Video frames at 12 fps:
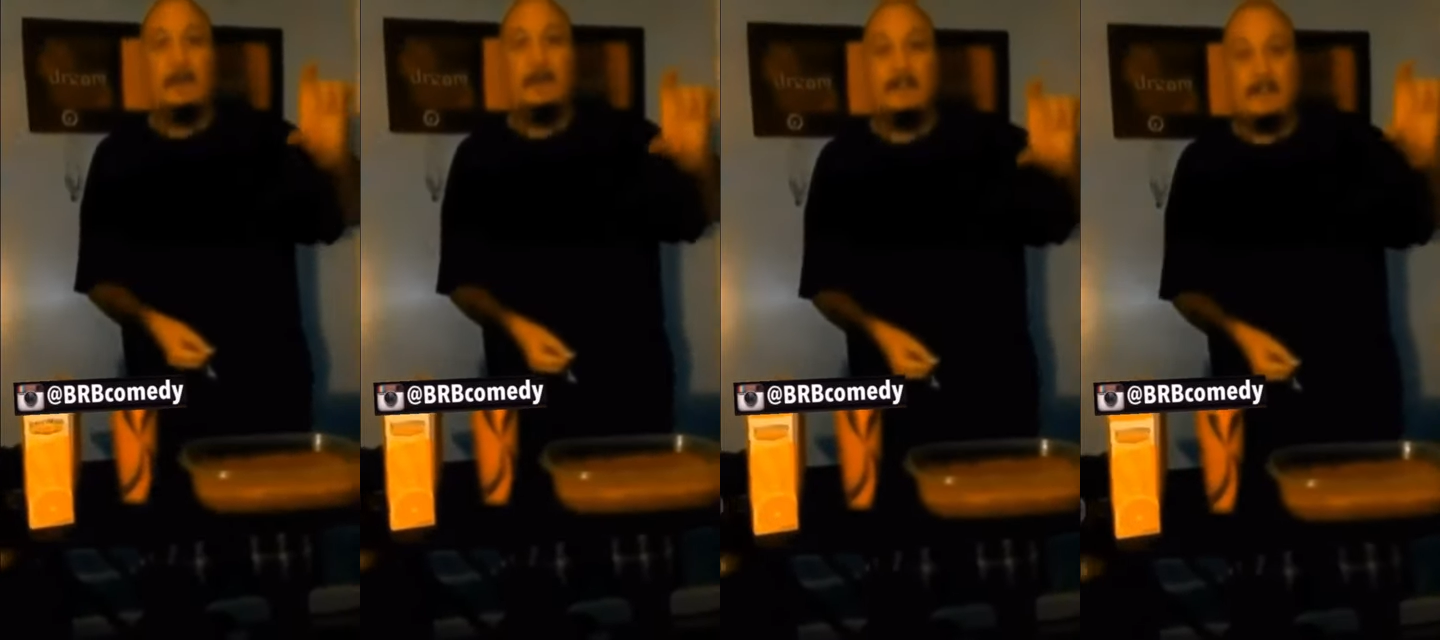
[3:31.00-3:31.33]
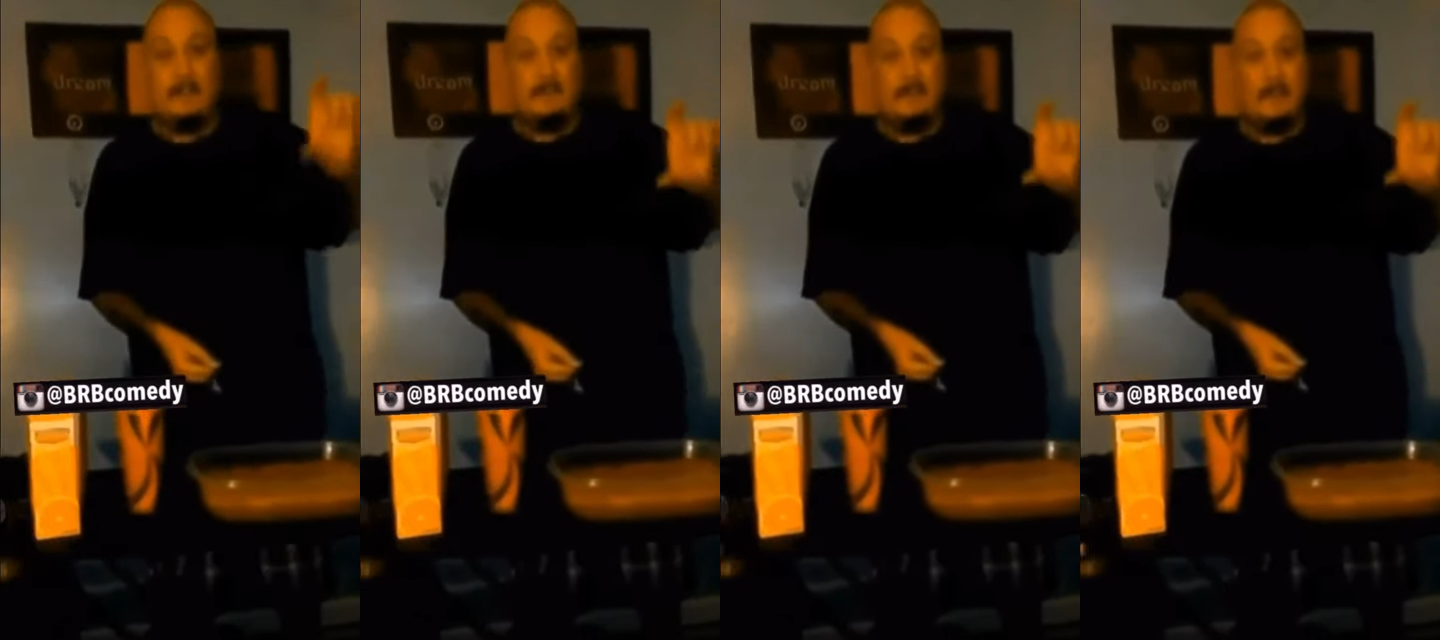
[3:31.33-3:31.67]

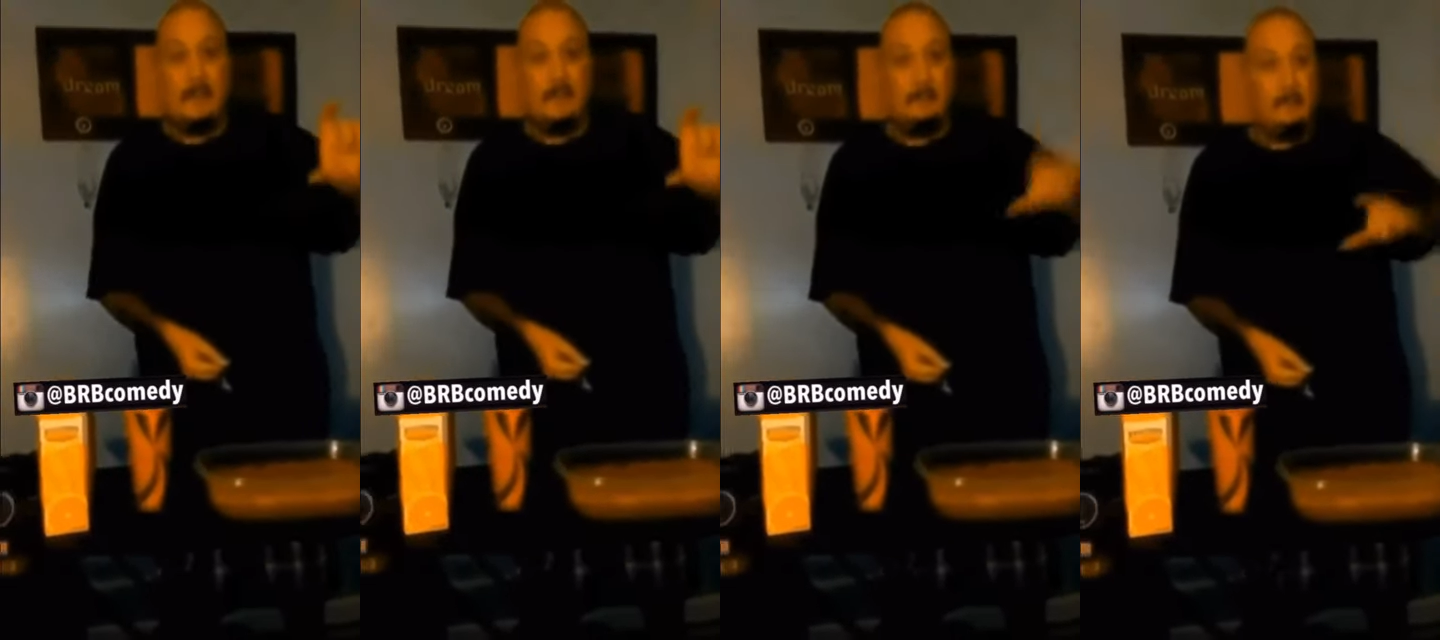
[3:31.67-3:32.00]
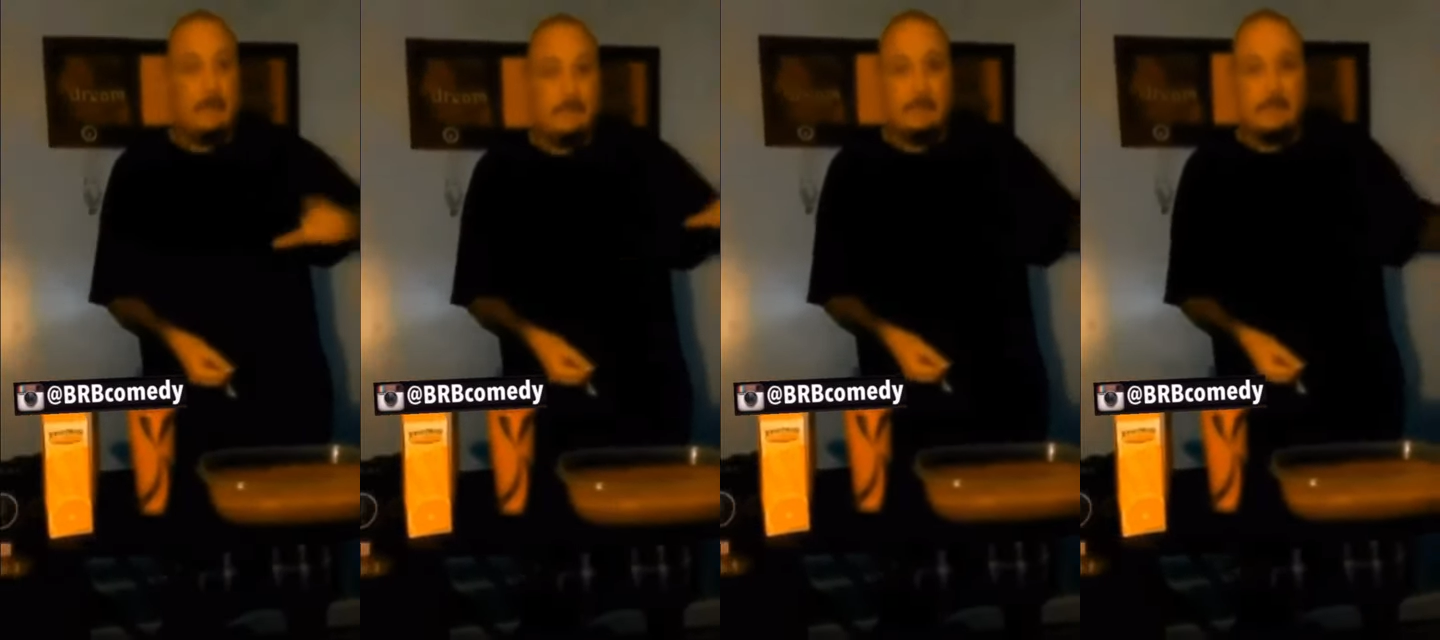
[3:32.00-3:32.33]
160
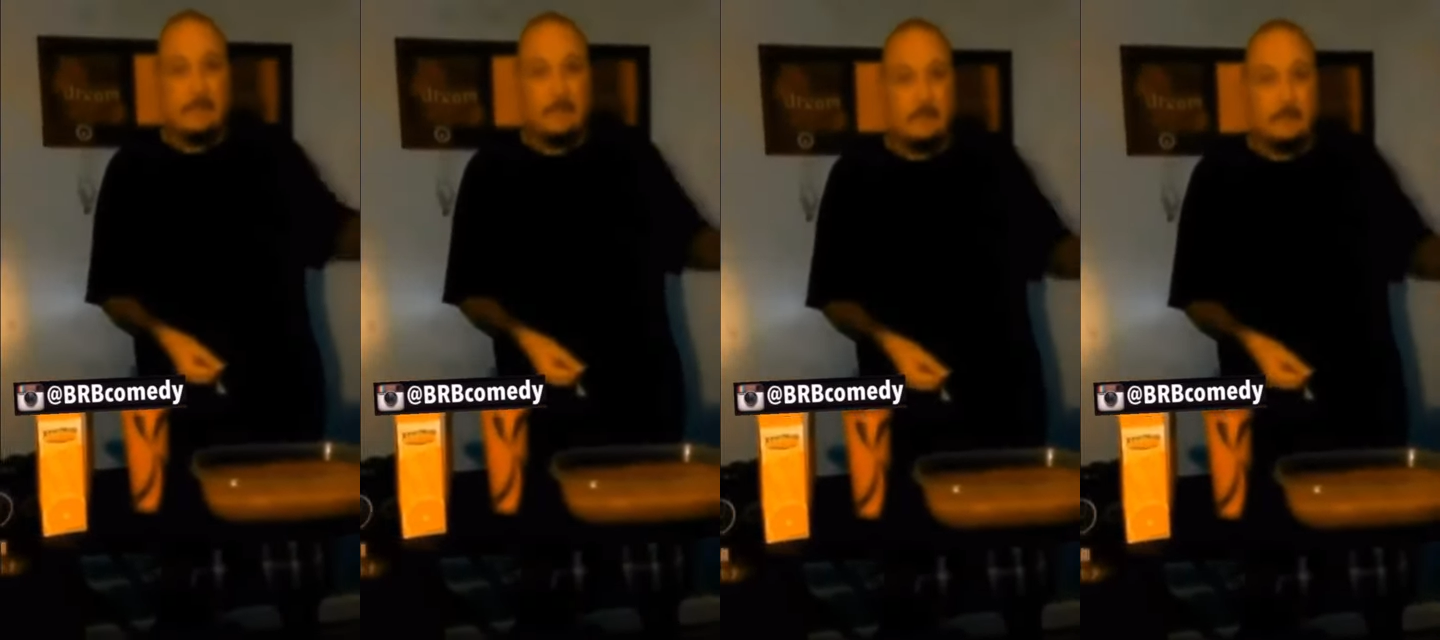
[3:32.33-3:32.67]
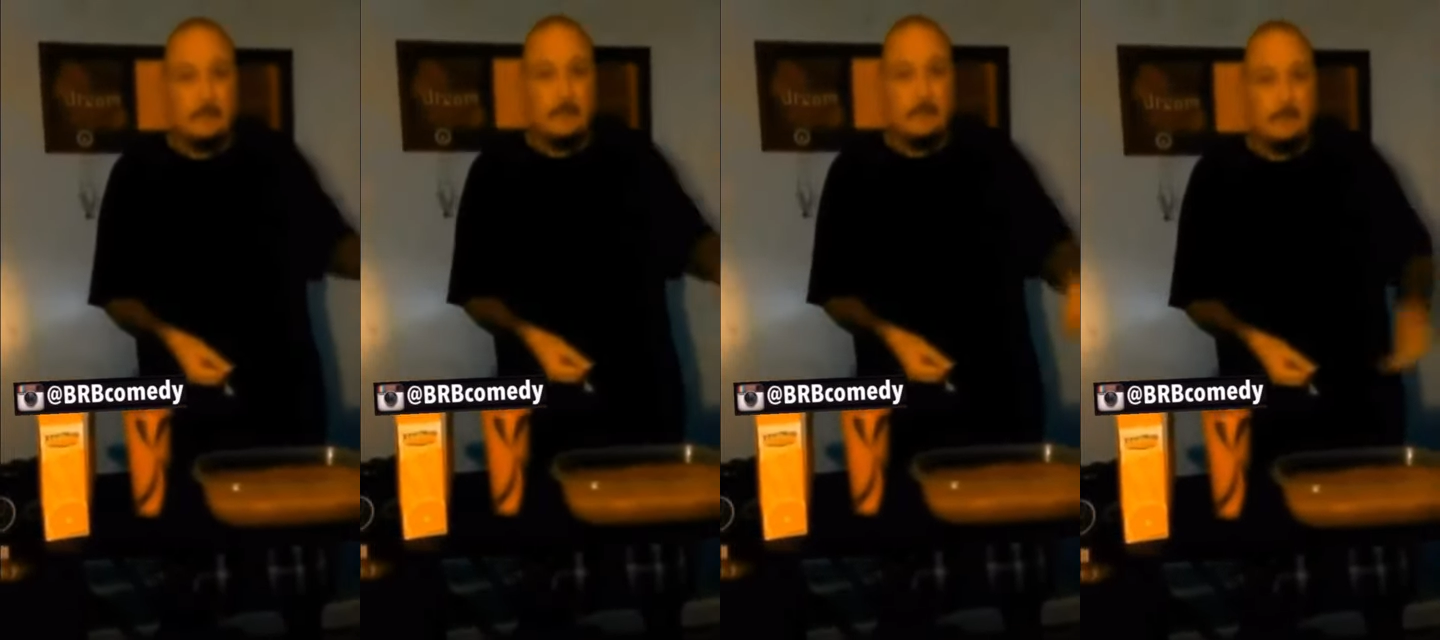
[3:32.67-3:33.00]
grams of sugar.
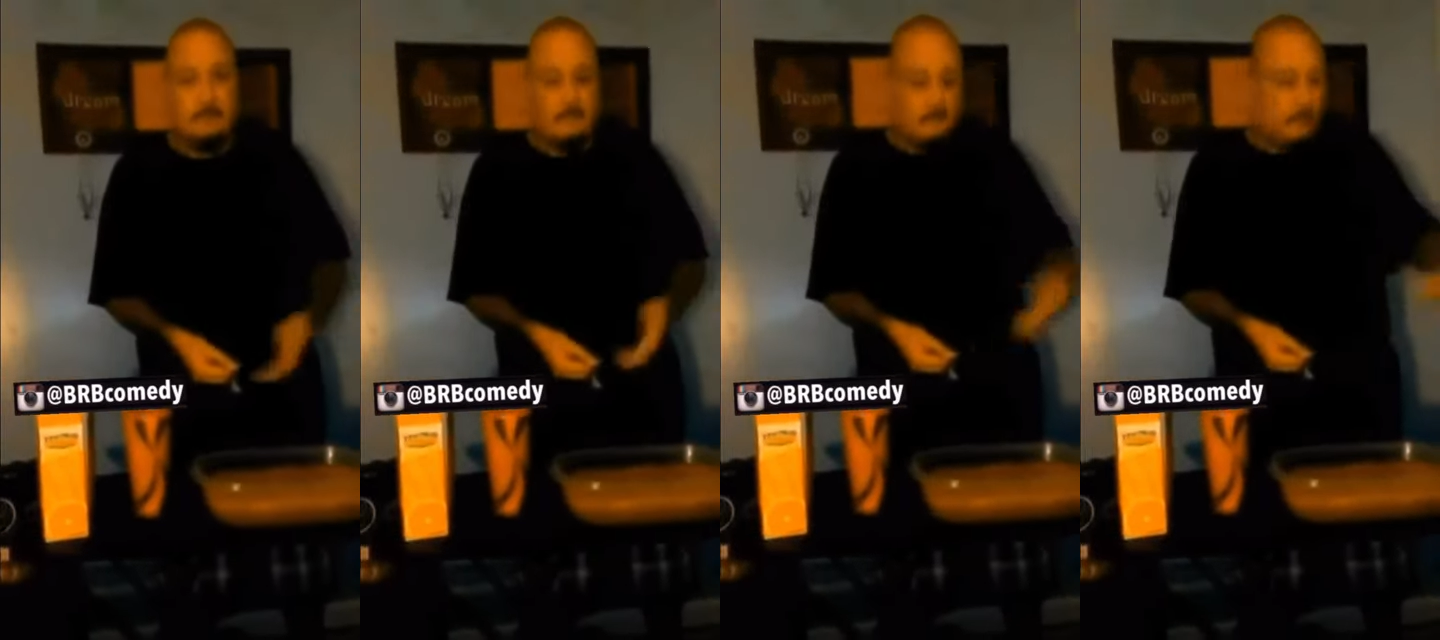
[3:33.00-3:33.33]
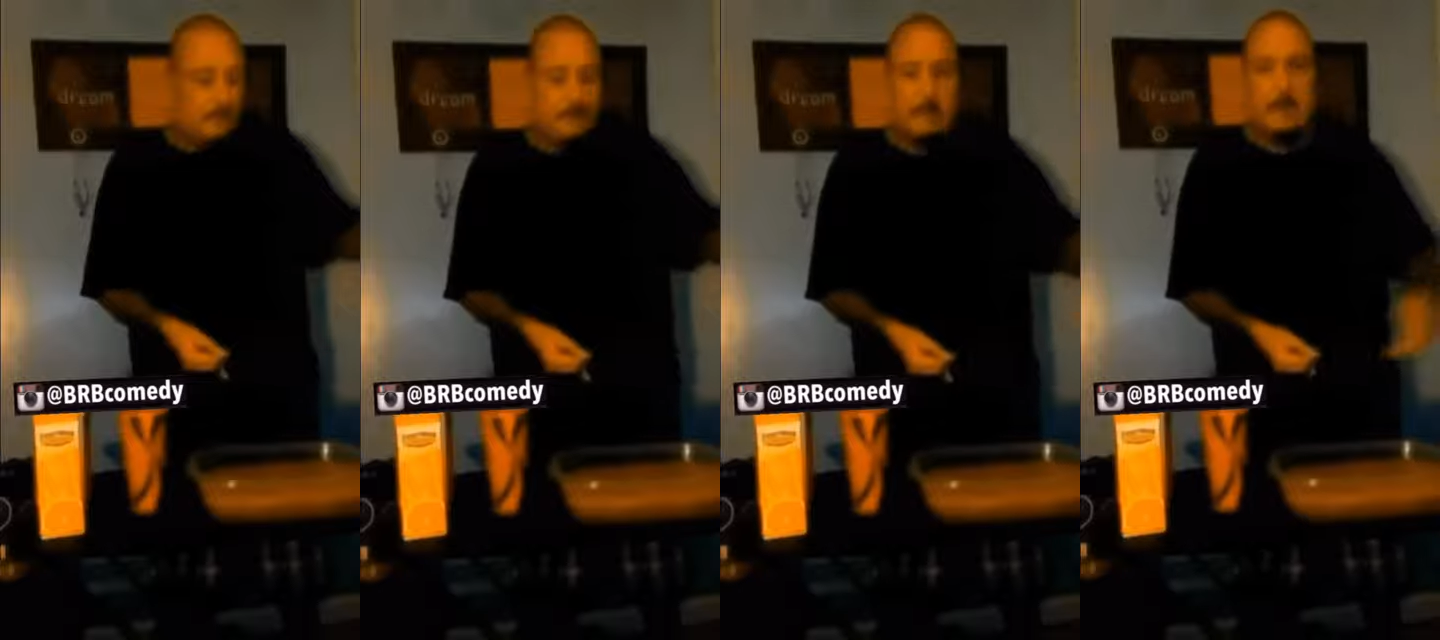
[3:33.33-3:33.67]
Huh? It's
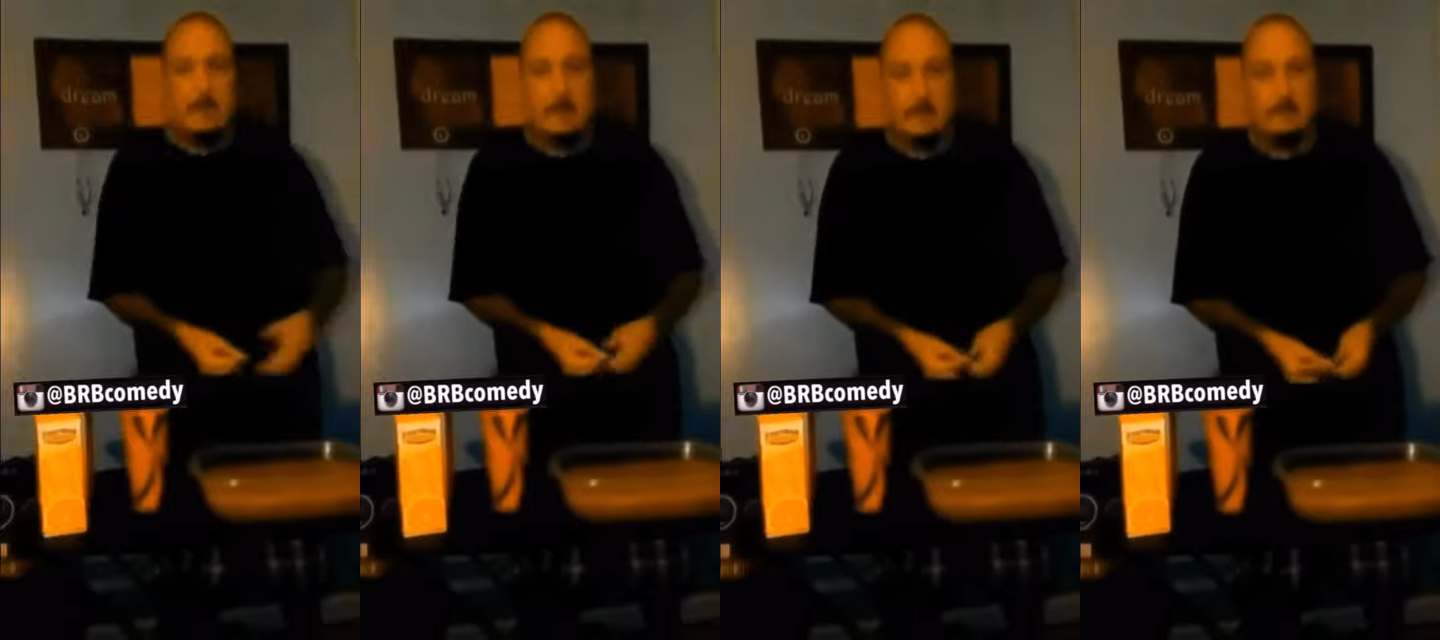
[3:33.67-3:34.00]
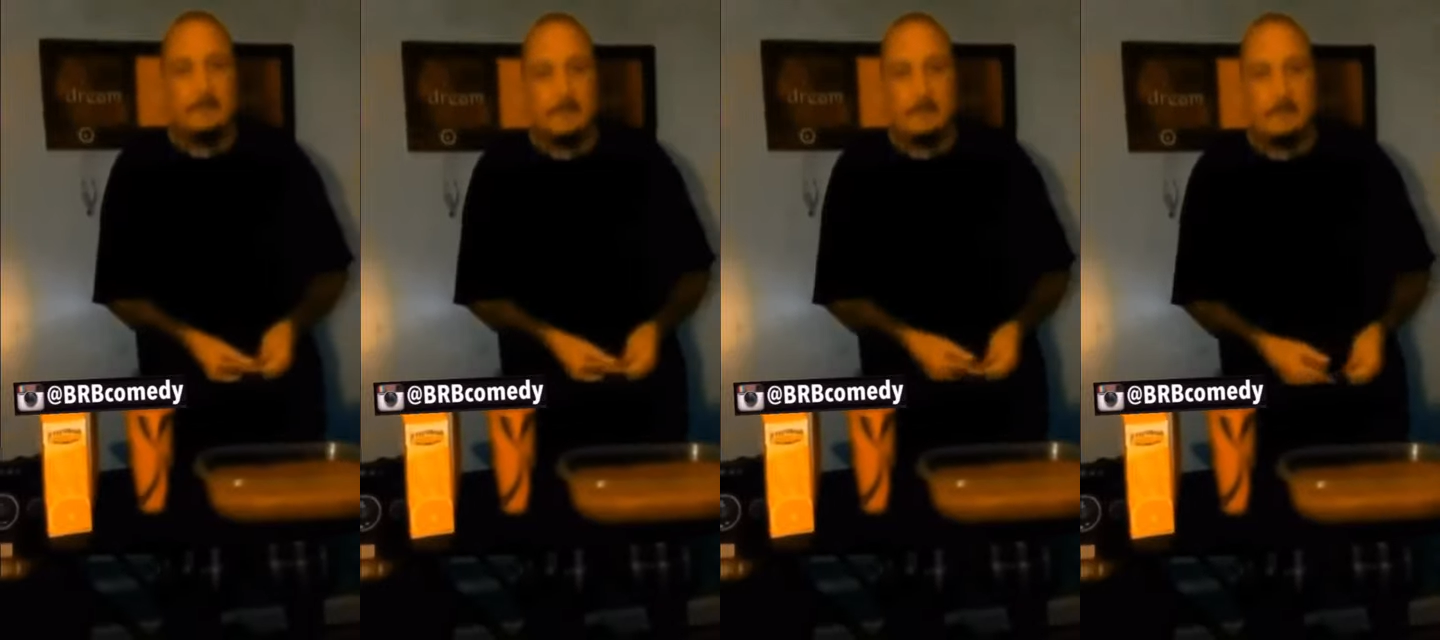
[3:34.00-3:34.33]
basically
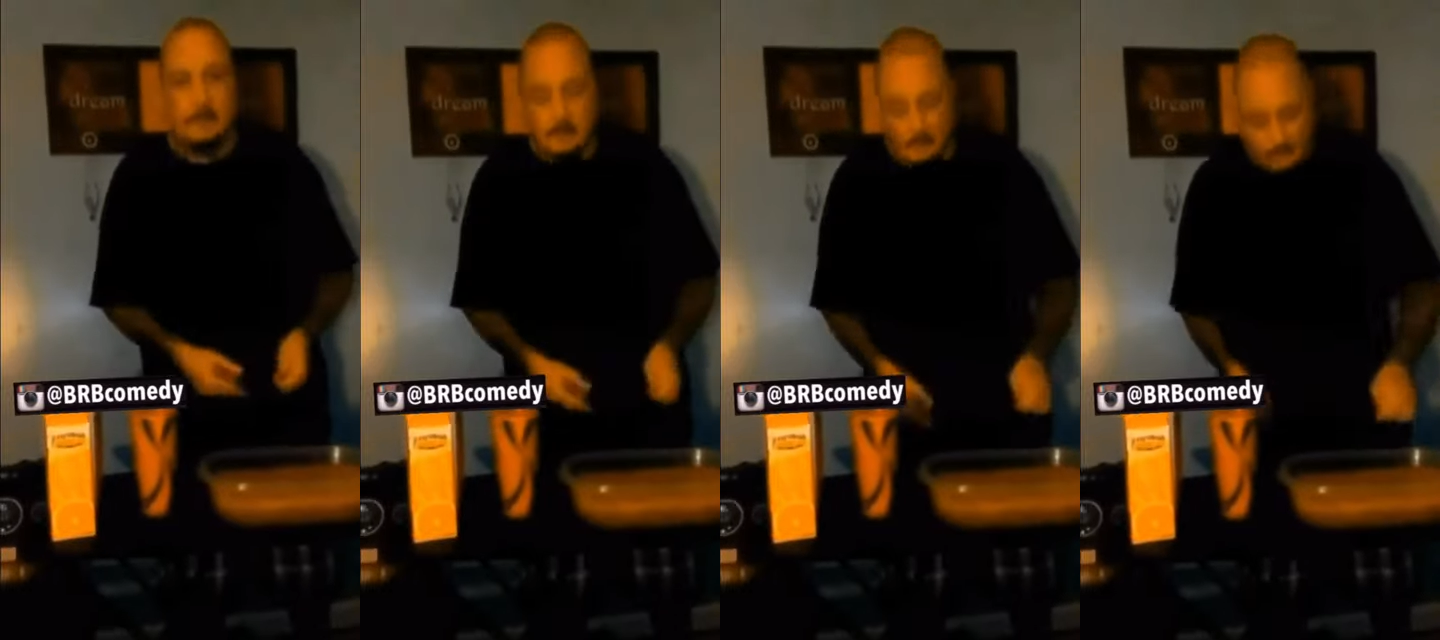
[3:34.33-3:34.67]
colored sugar.